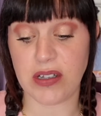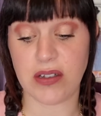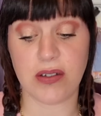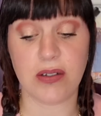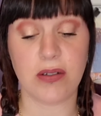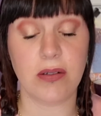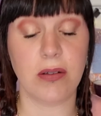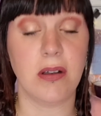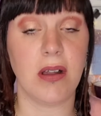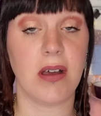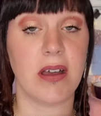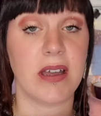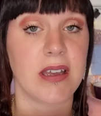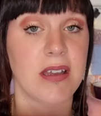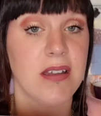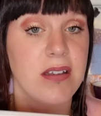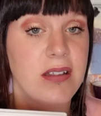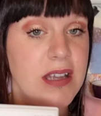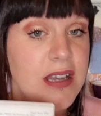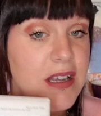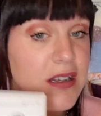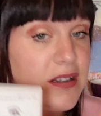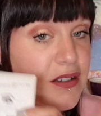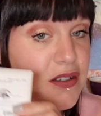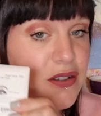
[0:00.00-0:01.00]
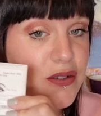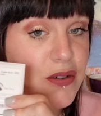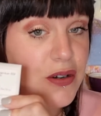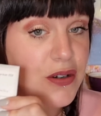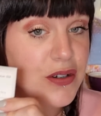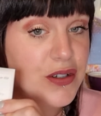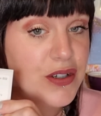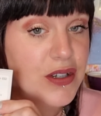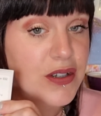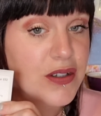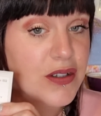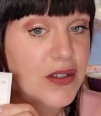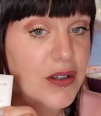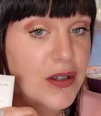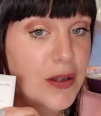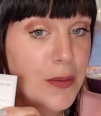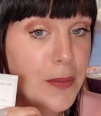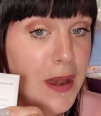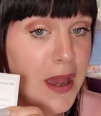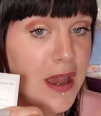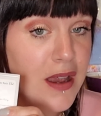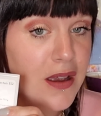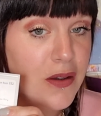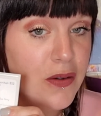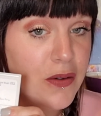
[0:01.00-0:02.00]
do like the instructions on the
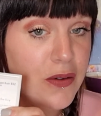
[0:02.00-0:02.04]
back